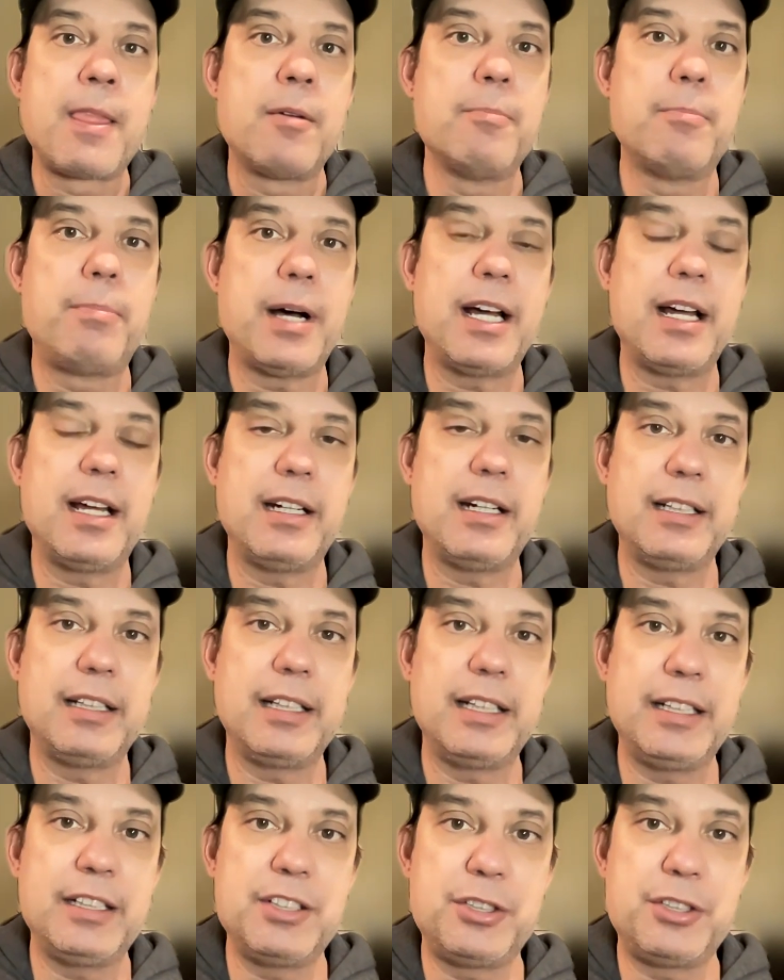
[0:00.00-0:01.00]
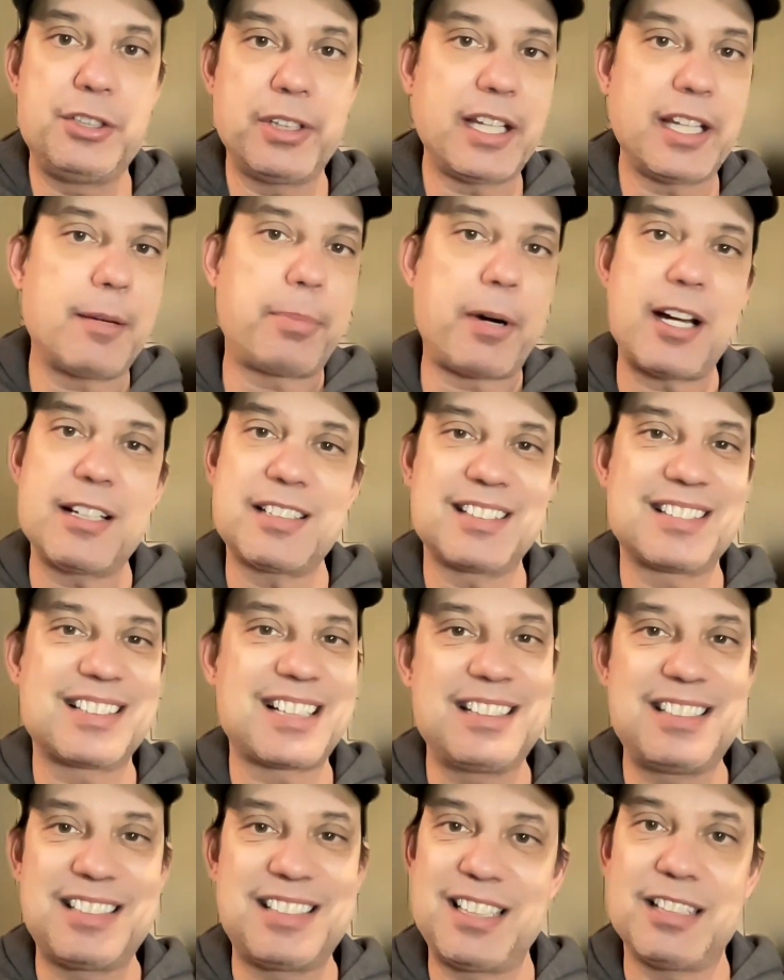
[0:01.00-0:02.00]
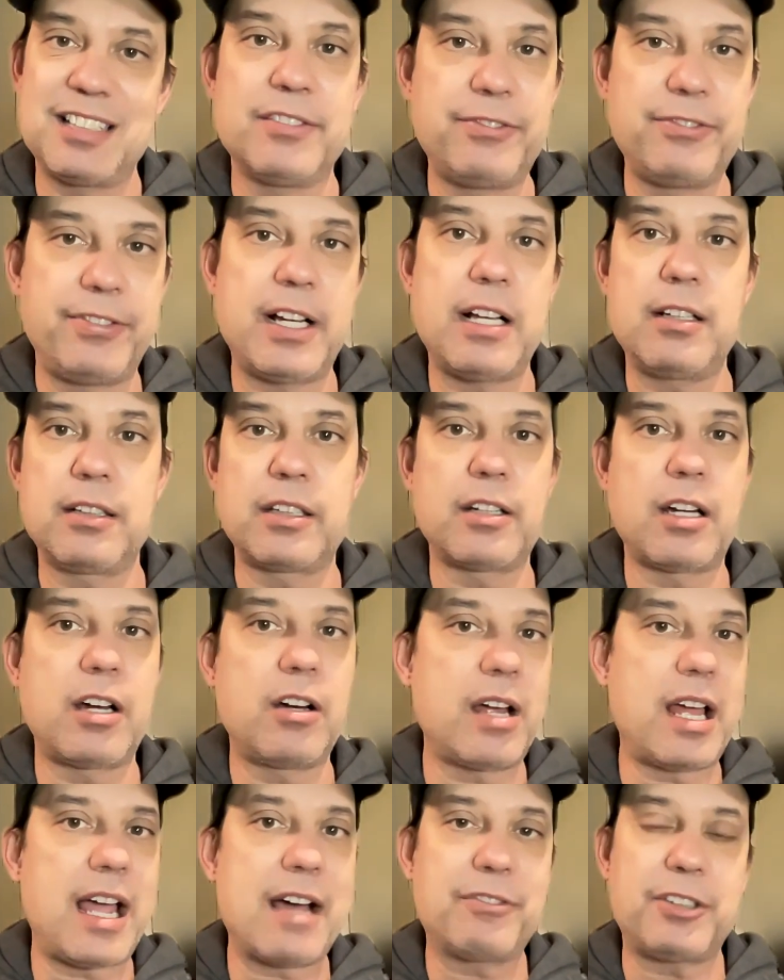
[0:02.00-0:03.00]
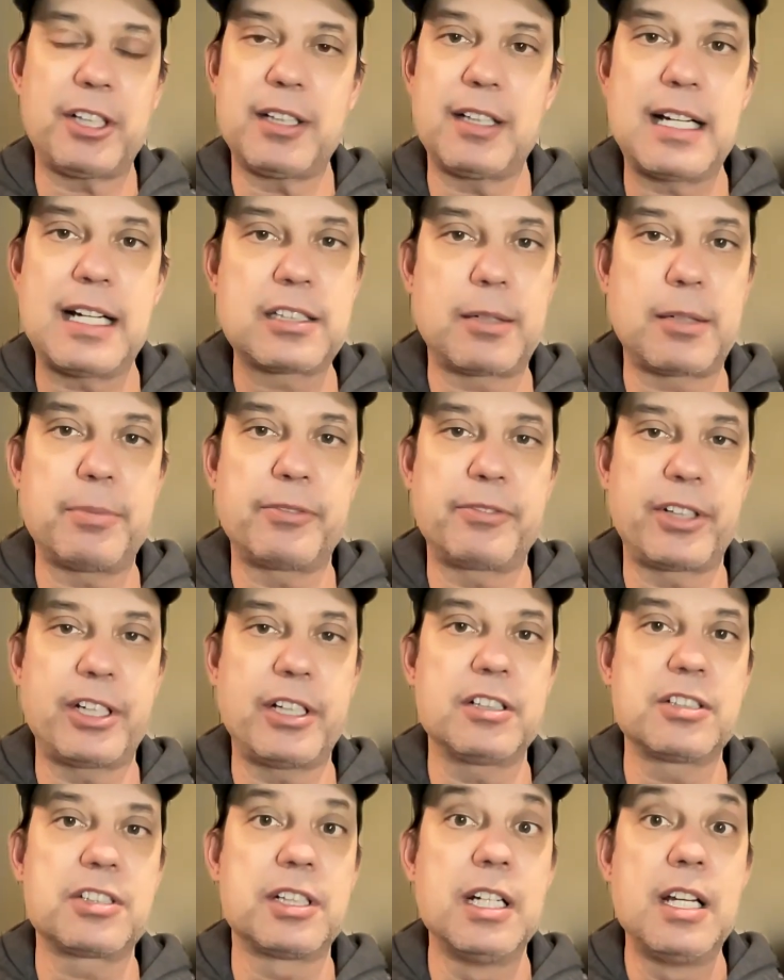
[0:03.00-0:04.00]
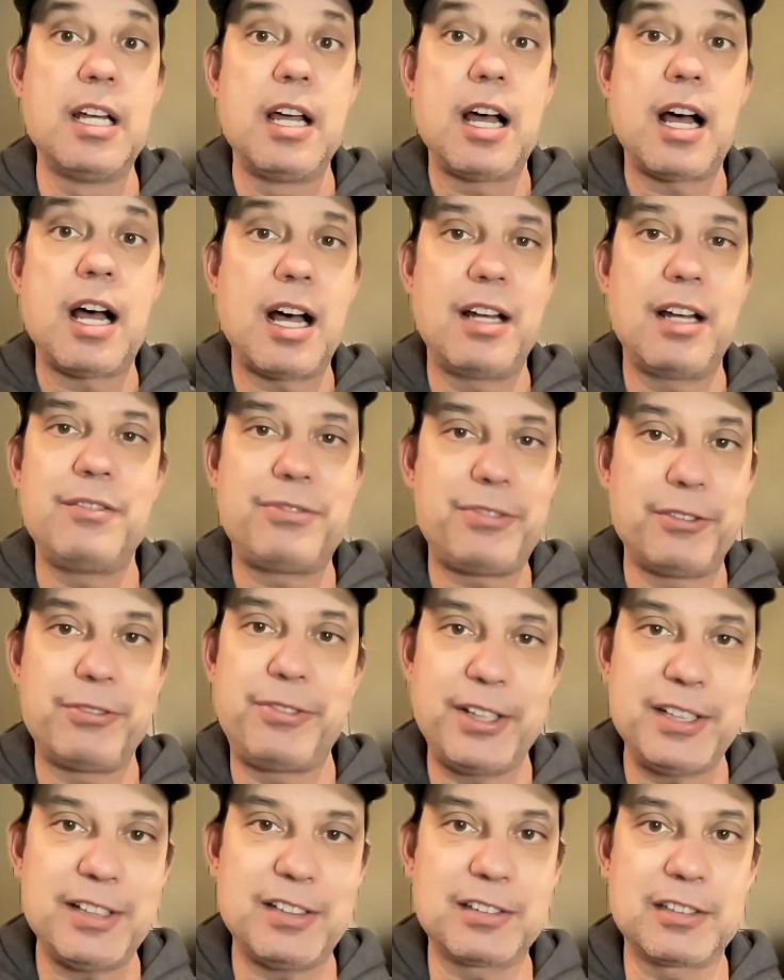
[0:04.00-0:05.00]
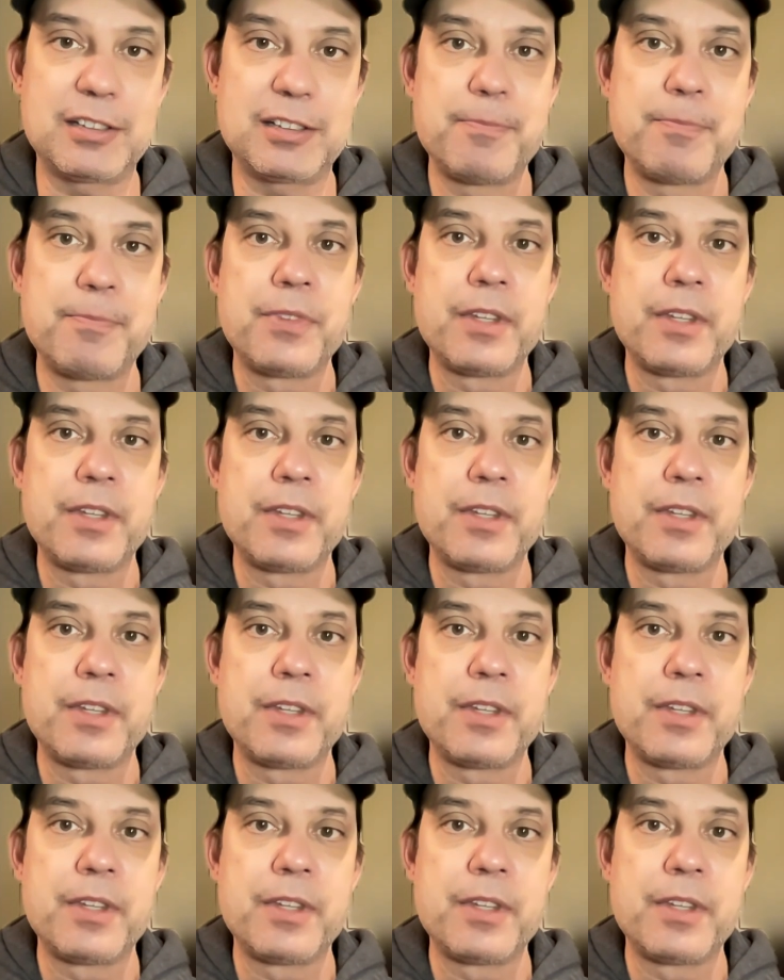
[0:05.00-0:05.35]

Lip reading: But in doing that process, I still felt, after the last couple of years, unfulfilled.